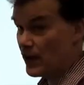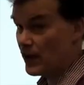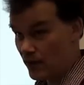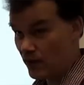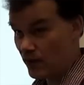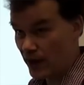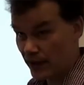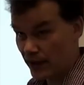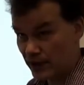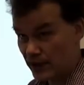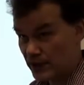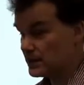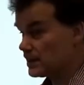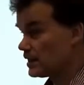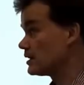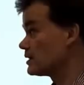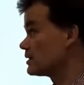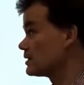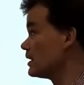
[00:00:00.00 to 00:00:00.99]
to acquire the
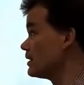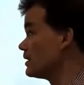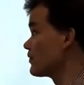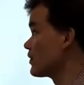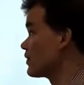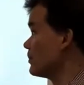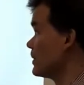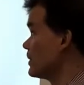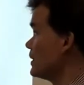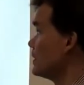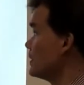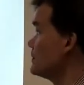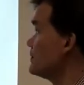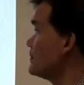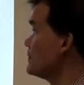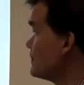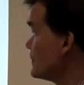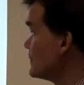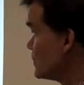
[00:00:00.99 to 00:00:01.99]
CSI from
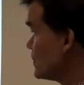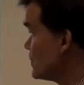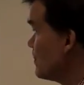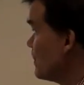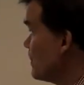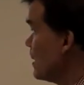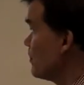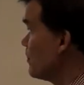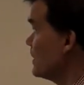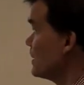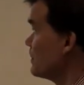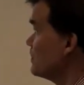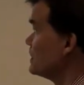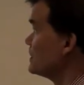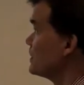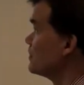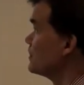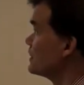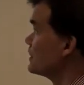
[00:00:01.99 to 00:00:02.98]
the same uplink
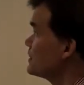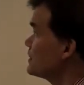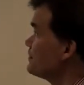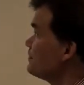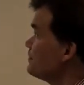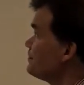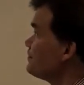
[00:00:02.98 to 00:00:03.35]
measurements.